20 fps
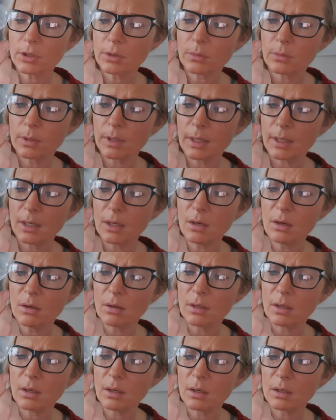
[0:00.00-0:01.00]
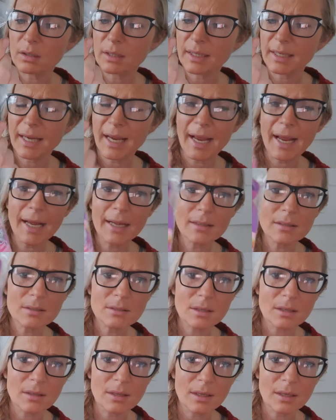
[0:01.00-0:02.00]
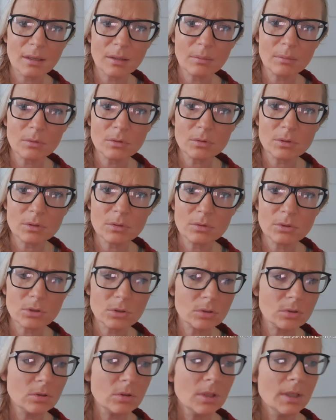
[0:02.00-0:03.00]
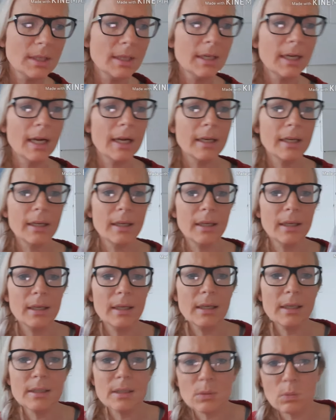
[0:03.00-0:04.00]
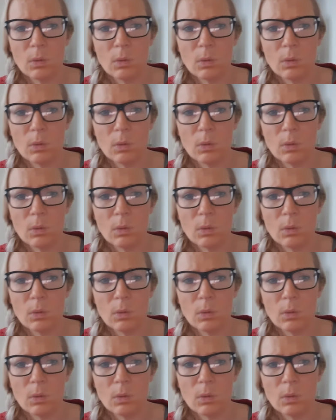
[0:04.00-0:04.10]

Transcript: know what they are. They're like cats, I think. I'm not too sure. And then in this